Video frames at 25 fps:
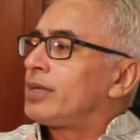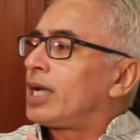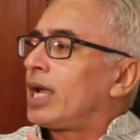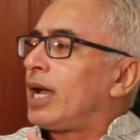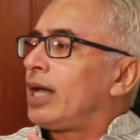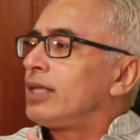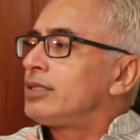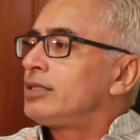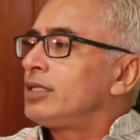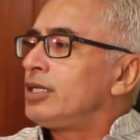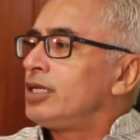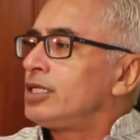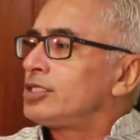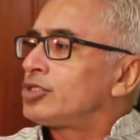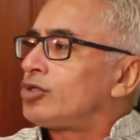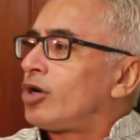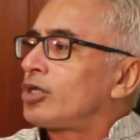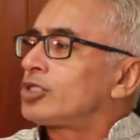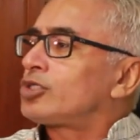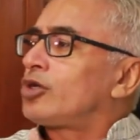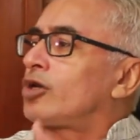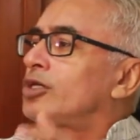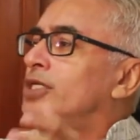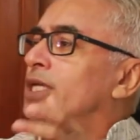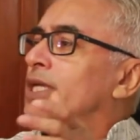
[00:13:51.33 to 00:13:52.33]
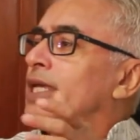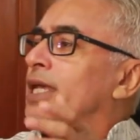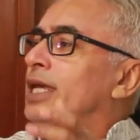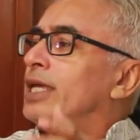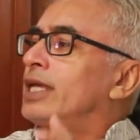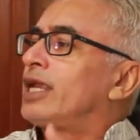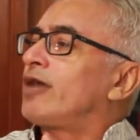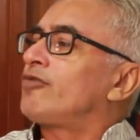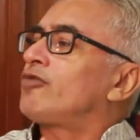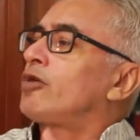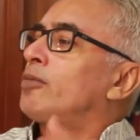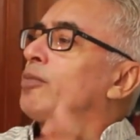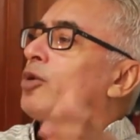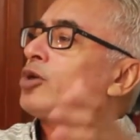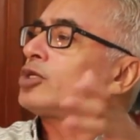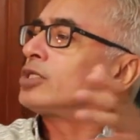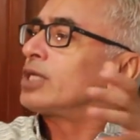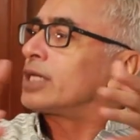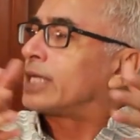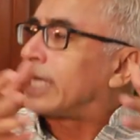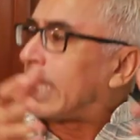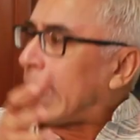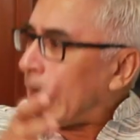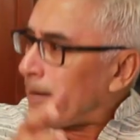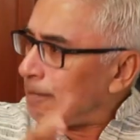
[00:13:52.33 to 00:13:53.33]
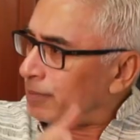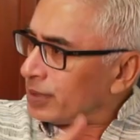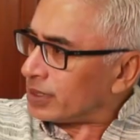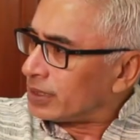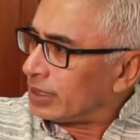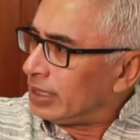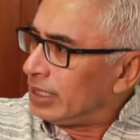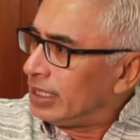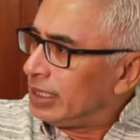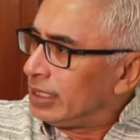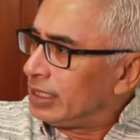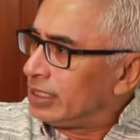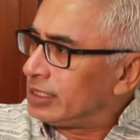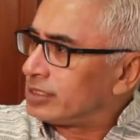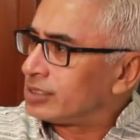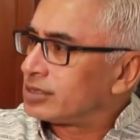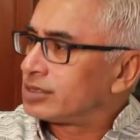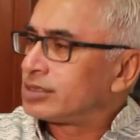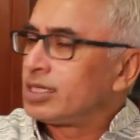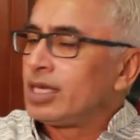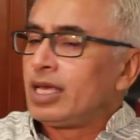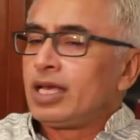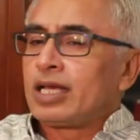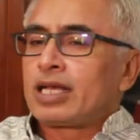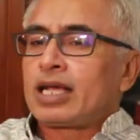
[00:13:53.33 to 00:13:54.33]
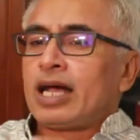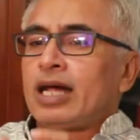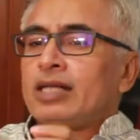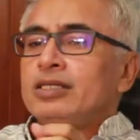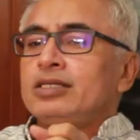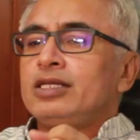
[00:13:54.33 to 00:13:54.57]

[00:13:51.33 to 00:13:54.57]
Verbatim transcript: Gandhi is not talking enough about the capitalists,